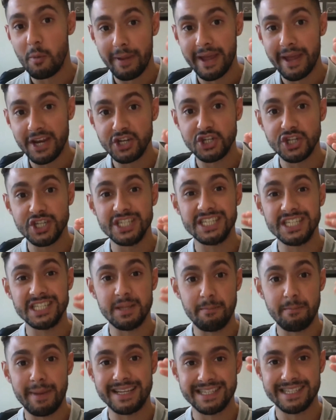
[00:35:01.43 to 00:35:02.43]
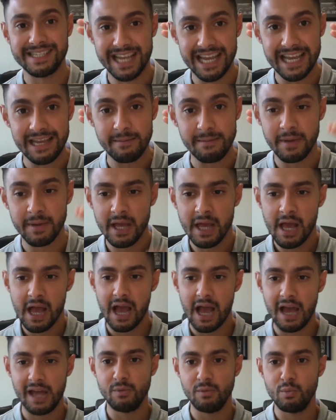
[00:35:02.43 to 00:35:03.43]
pensions is the best scheme.
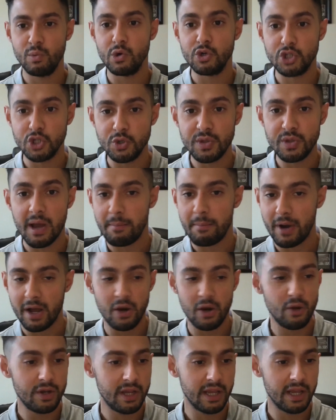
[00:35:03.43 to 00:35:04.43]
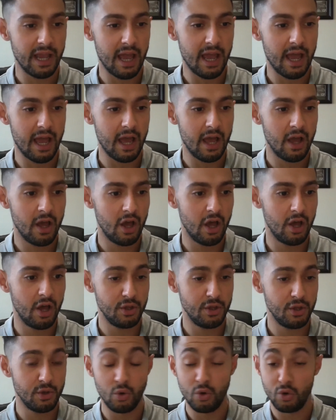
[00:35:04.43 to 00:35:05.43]
And we'll do that by looking at,
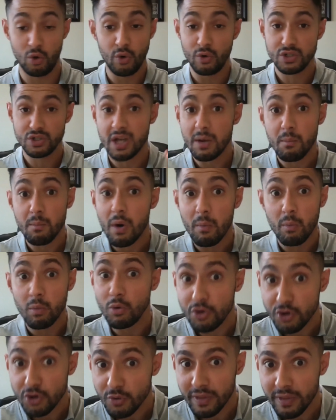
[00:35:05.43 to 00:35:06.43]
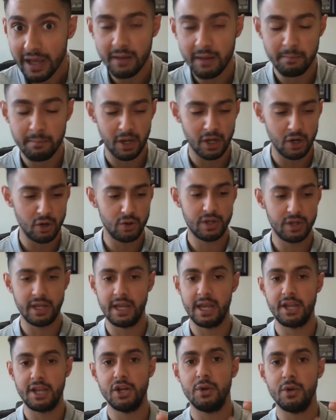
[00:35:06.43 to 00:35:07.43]
or someone will do that by looking at,